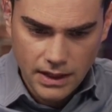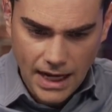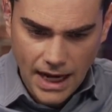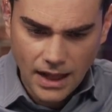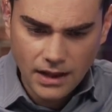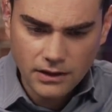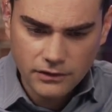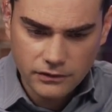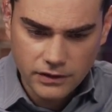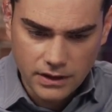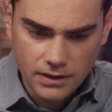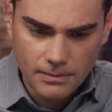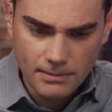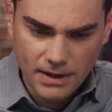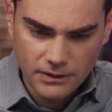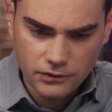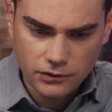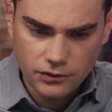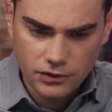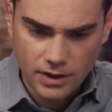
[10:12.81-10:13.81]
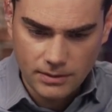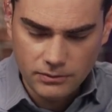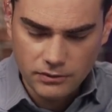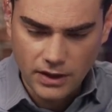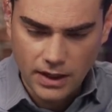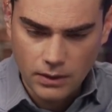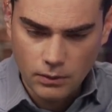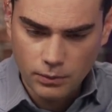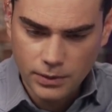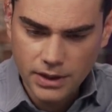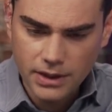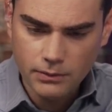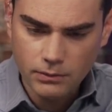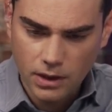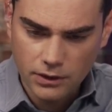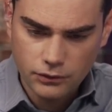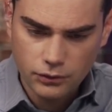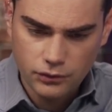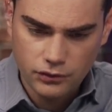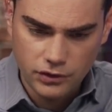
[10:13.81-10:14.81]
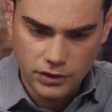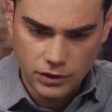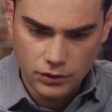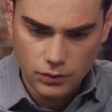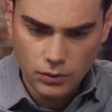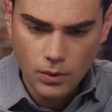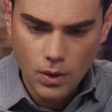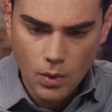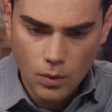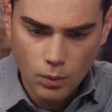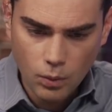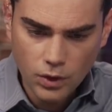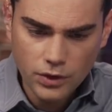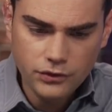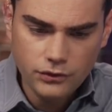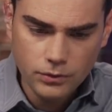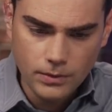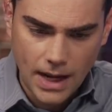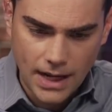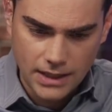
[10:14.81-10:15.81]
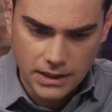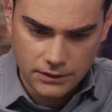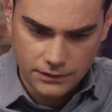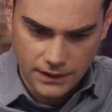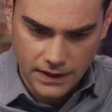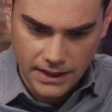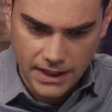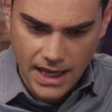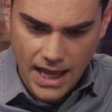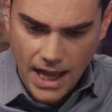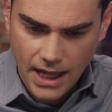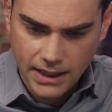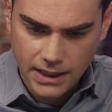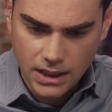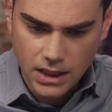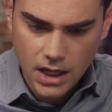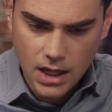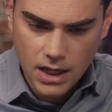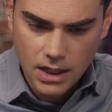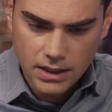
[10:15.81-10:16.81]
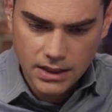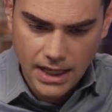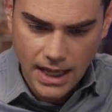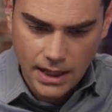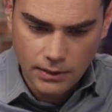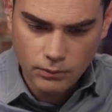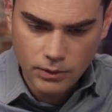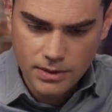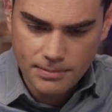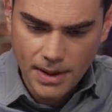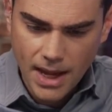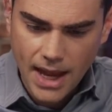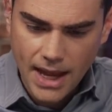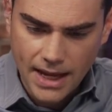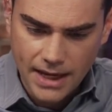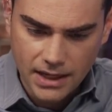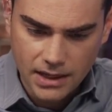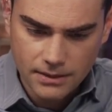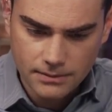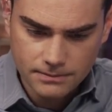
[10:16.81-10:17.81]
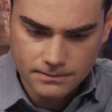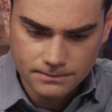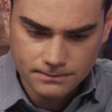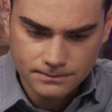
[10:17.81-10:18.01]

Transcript: Allison messaged him saying, Really want to see you, would do anything, adding, Can we bang?